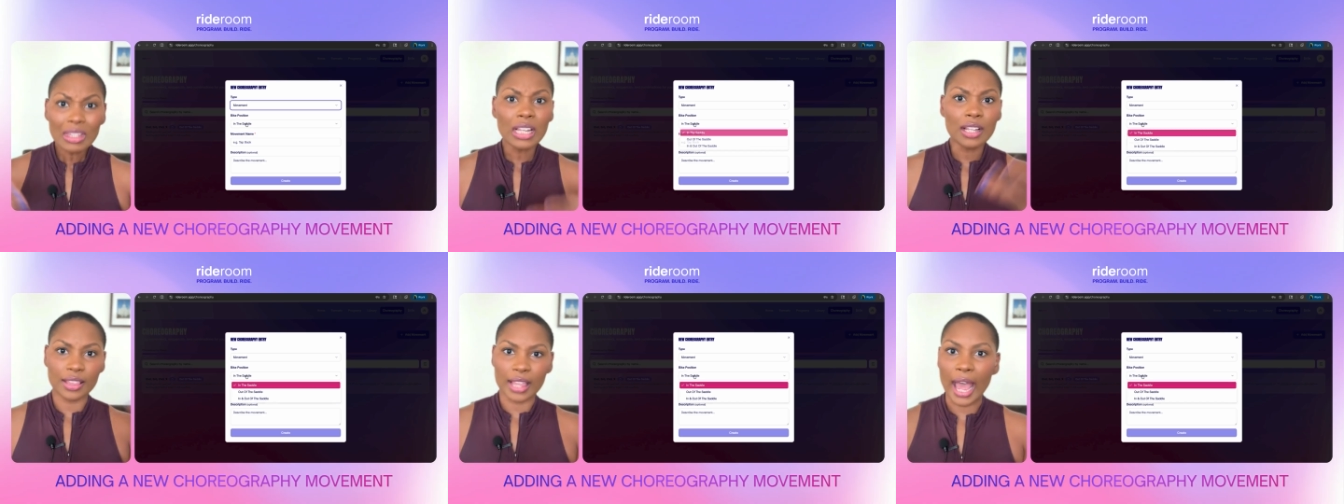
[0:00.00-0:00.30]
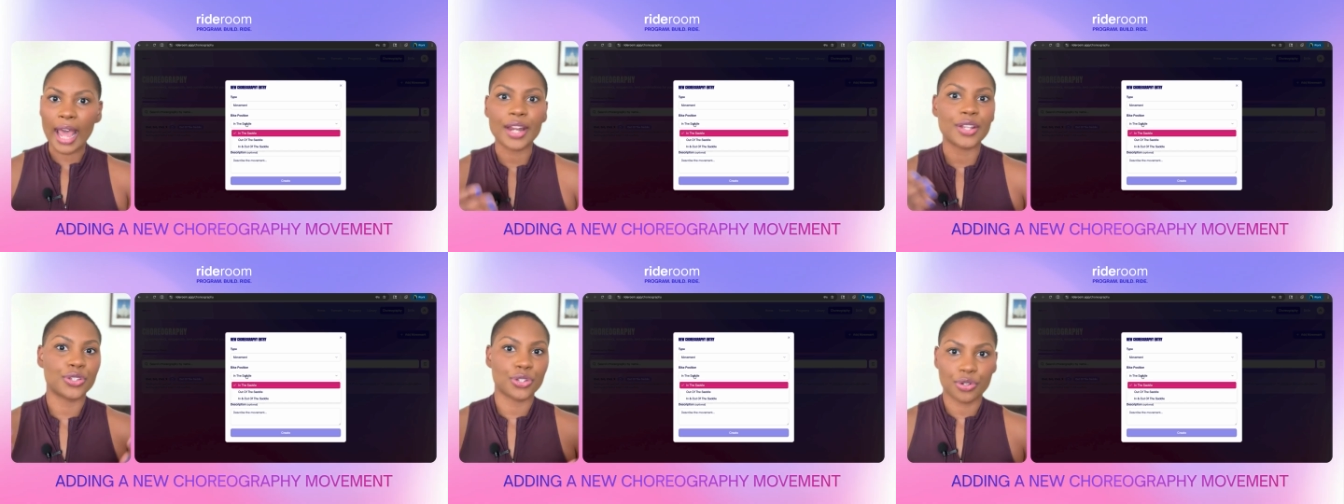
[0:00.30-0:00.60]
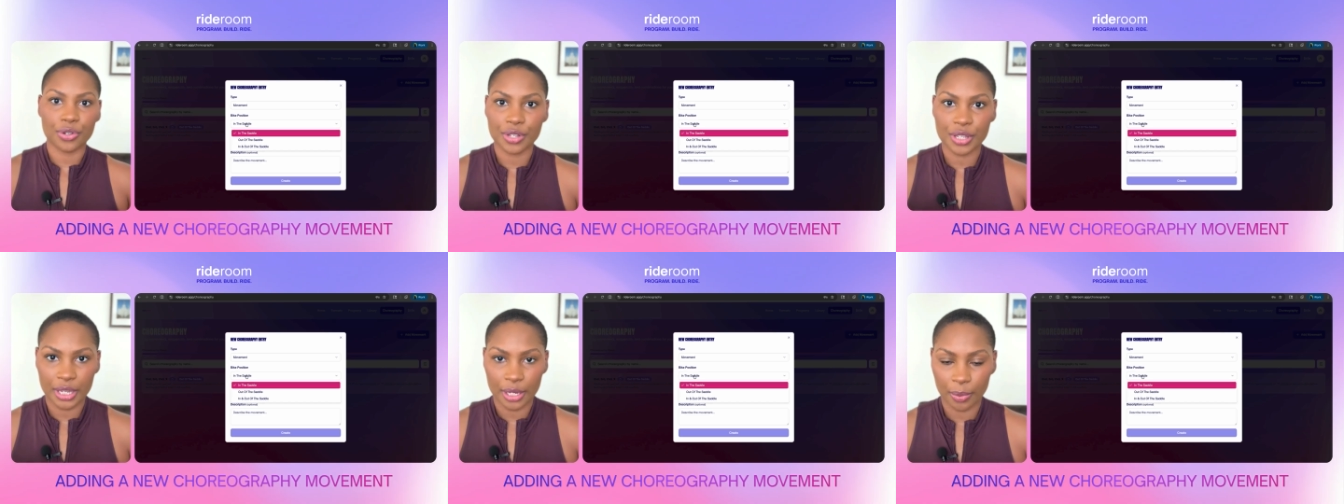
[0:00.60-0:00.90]
That is
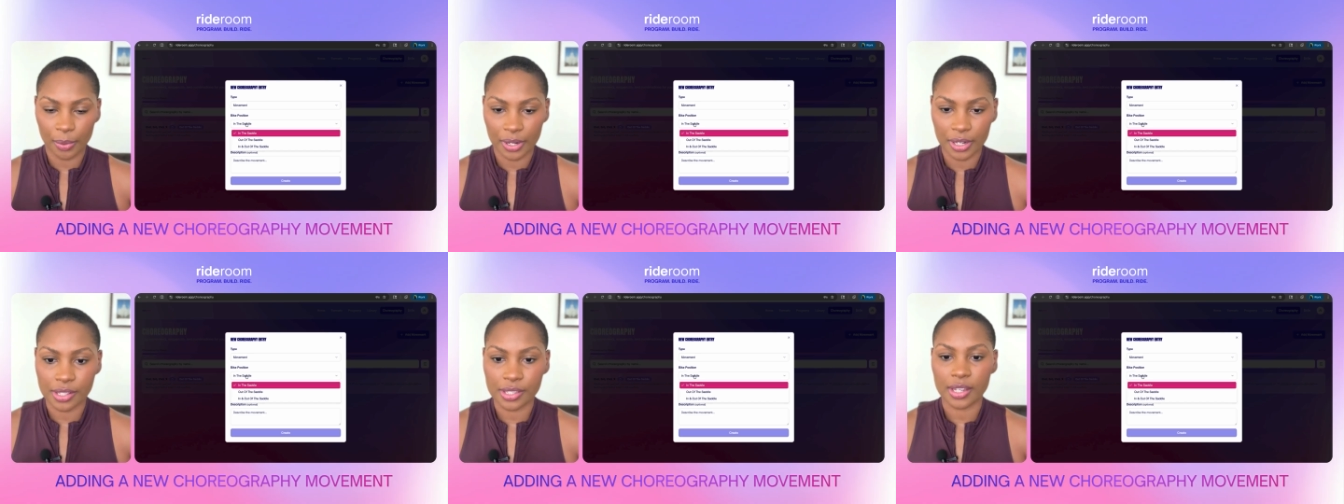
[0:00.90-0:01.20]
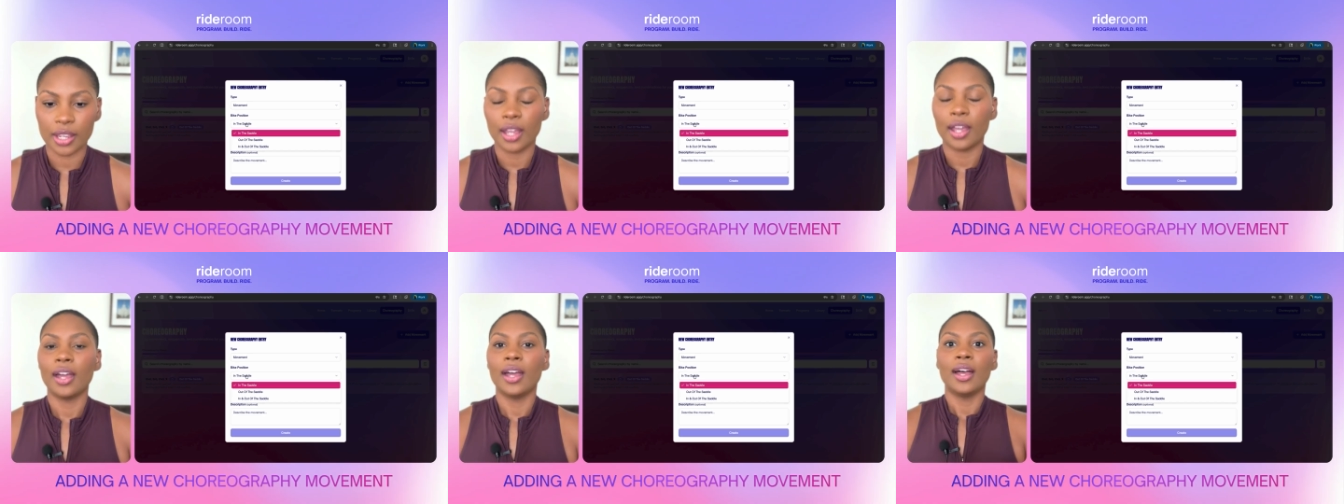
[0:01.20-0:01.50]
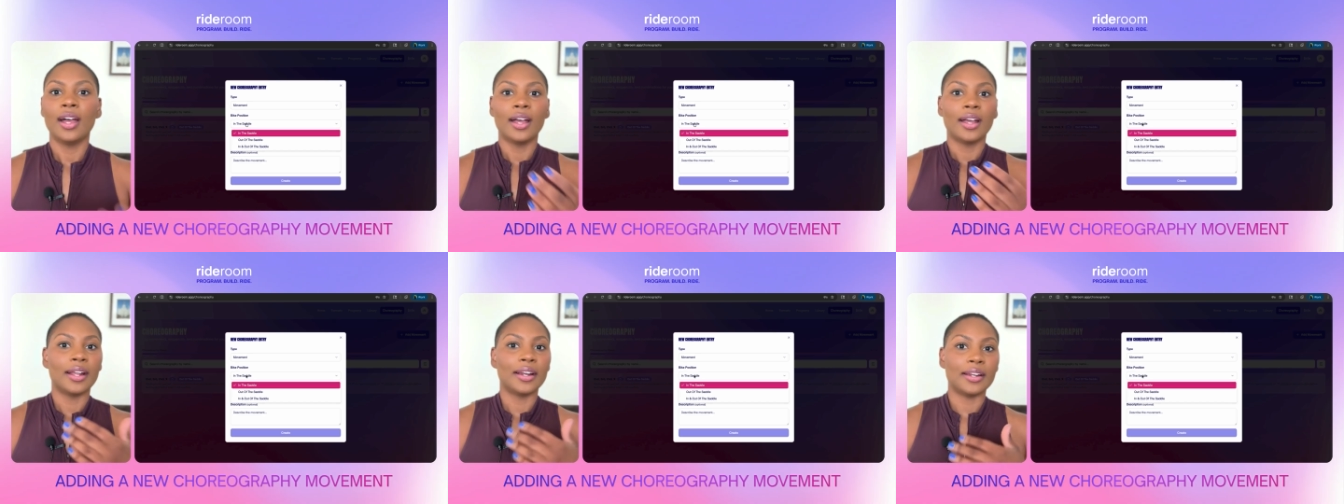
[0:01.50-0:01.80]
your sequence.
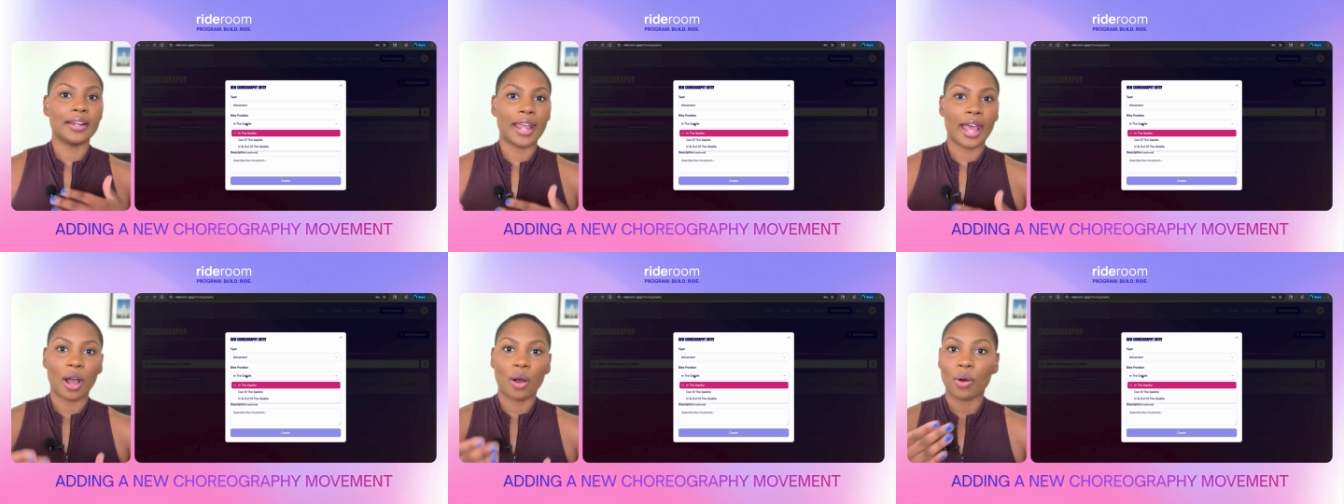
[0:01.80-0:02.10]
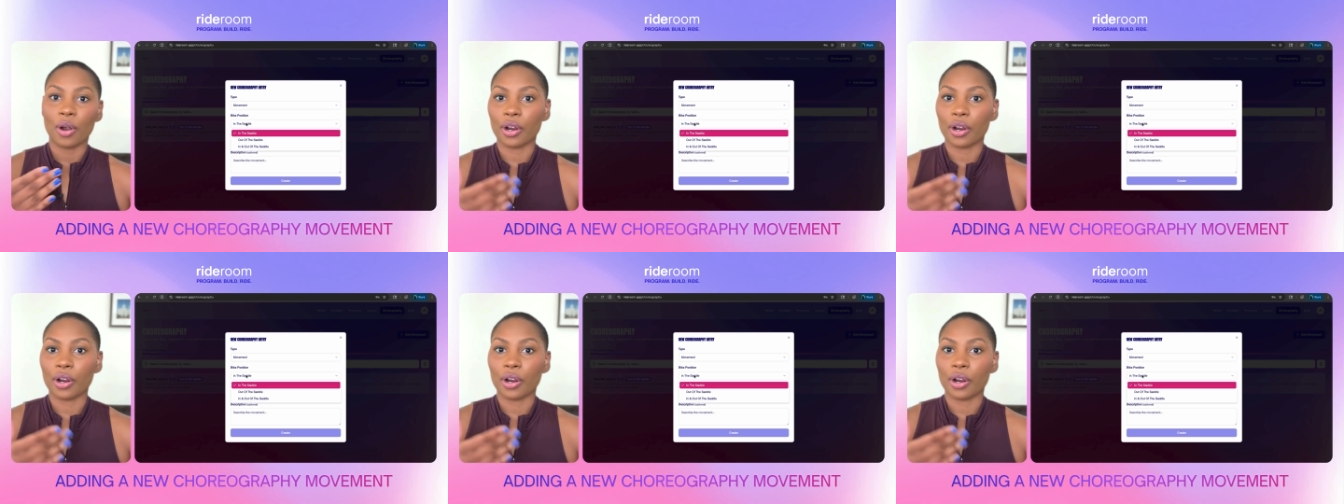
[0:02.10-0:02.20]
Now,